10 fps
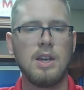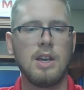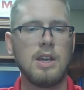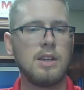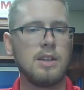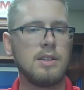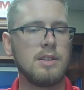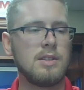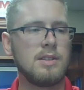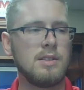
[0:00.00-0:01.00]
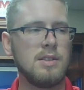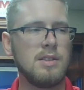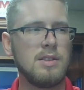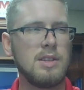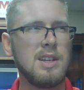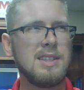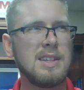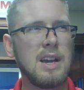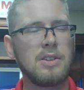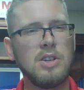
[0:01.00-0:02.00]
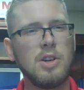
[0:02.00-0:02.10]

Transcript: and didn't exactly